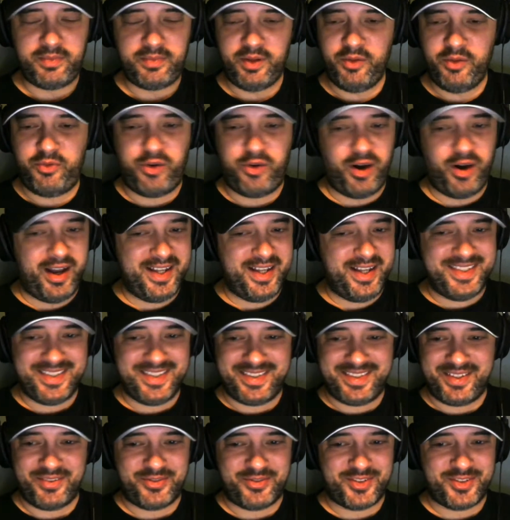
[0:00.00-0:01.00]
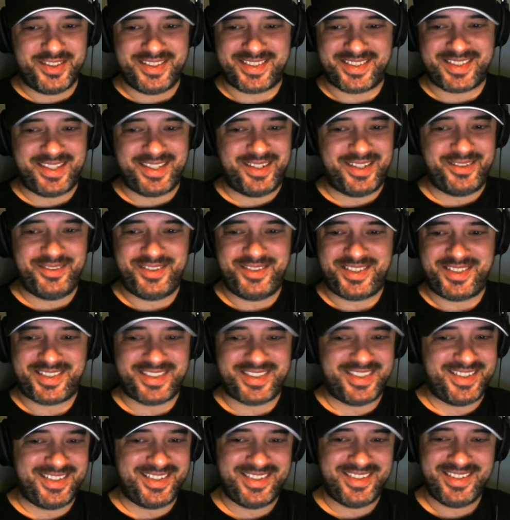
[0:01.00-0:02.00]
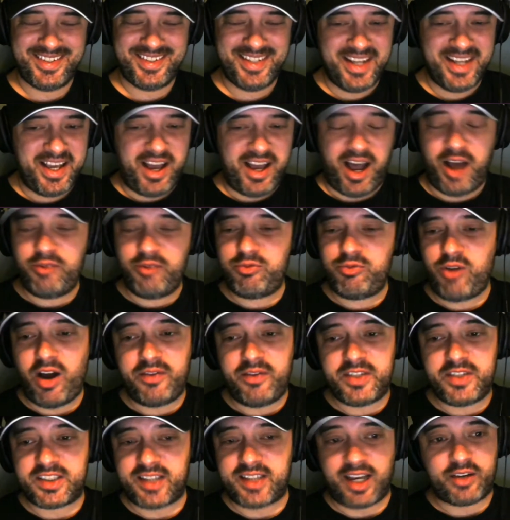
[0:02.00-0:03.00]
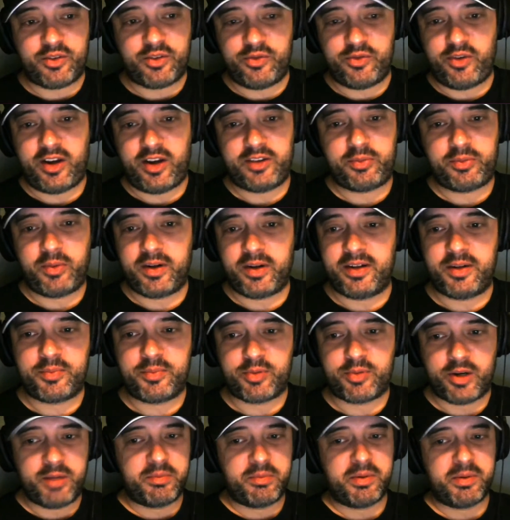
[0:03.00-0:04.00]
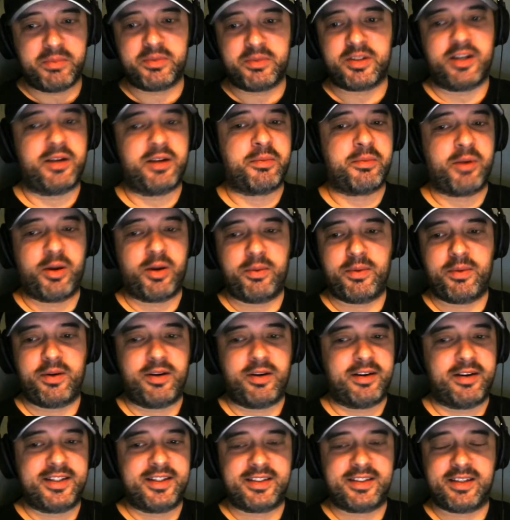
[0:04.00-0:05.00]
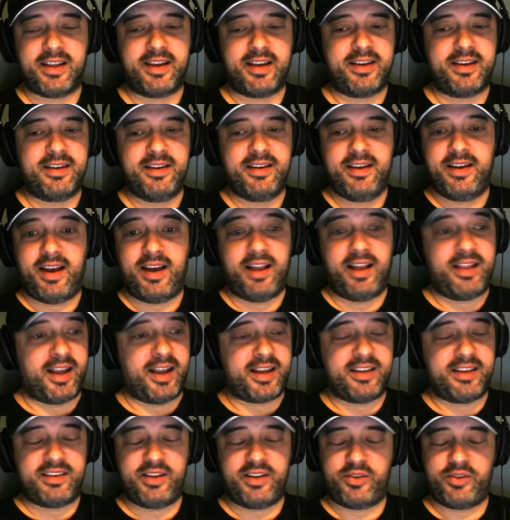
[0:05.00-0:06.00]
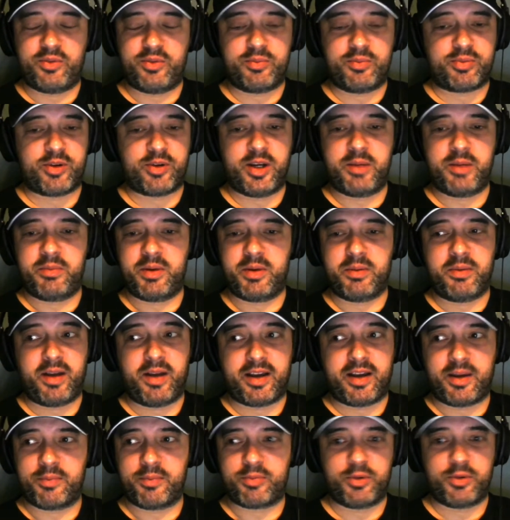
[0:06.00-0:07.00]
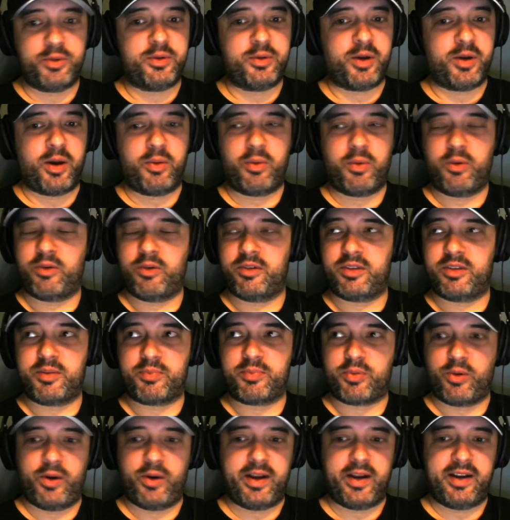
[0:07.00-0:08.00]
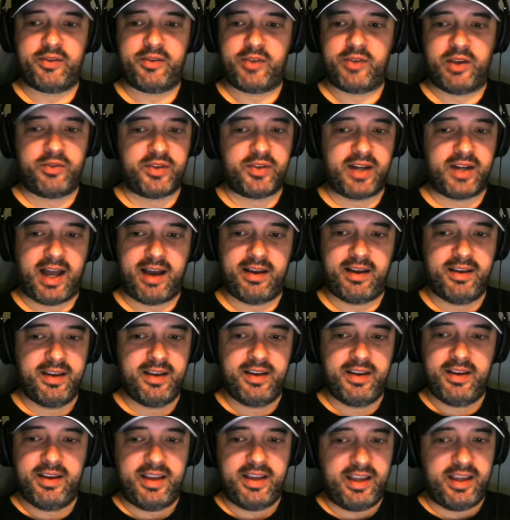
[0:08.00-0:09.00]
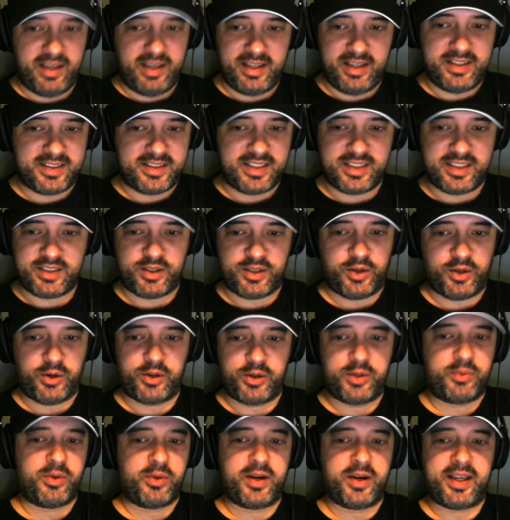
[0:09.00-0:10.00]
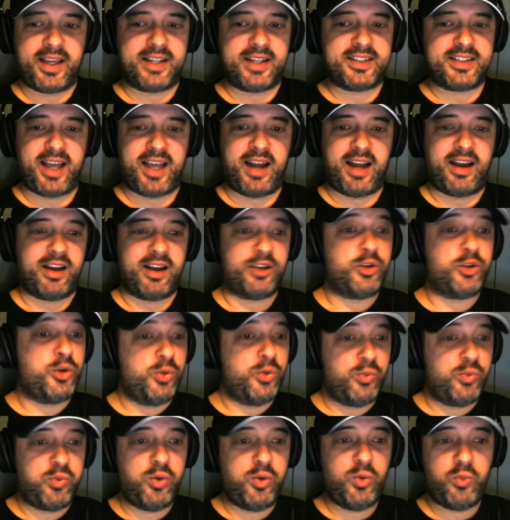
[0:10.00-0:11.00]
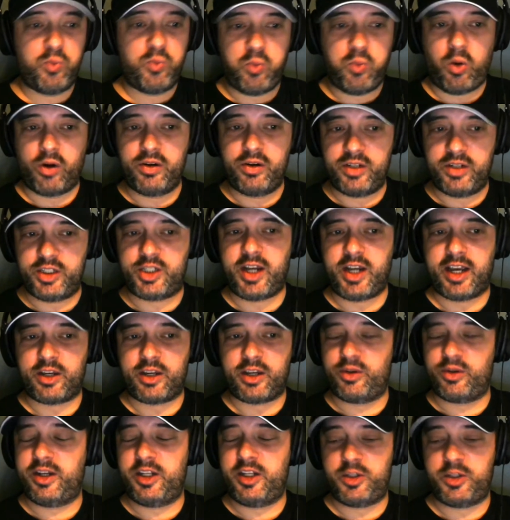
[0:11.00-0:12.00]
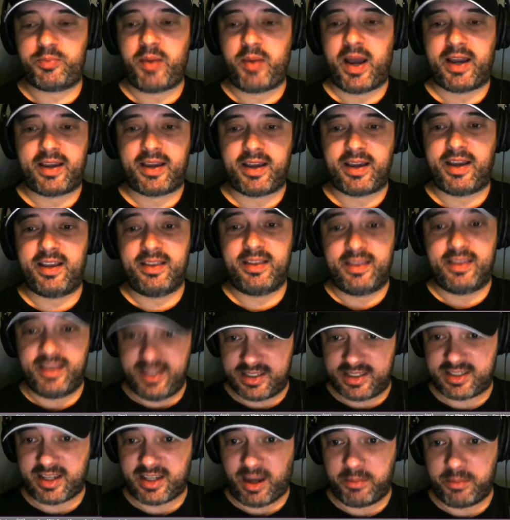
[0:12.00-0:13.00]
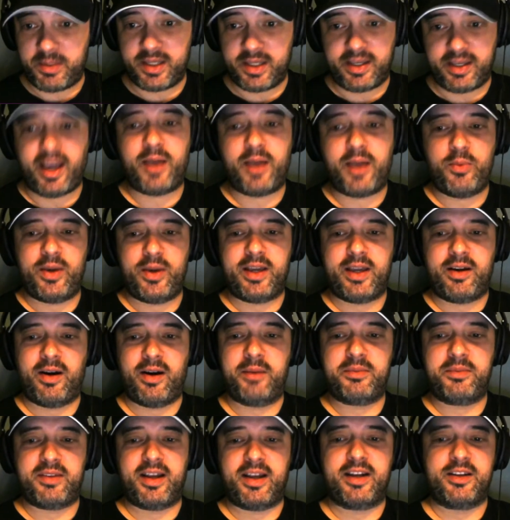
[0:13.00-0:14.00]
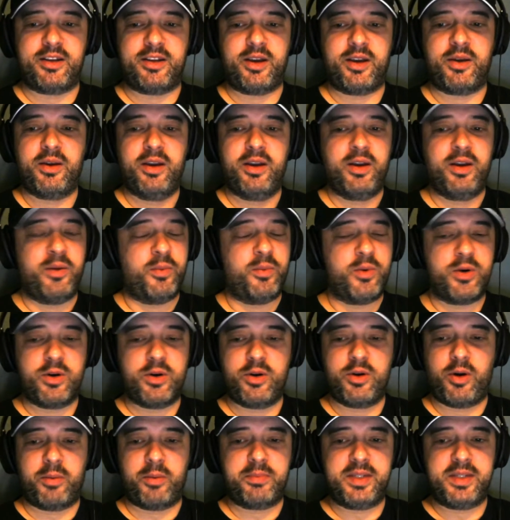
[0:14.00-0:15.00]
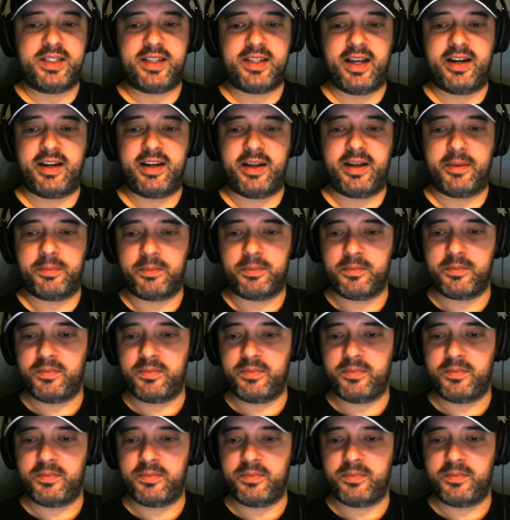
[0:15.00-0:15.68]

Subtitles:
Find a different solution. I'd rather sacrifice one of the premiums at the moment, honestly. Like a different premium, like a Bruno or a De Bruyne. If you're that insistent on you want to get Salah, you will want Jack Grealish back this coming game week, I'm telling you. Would not be selling him.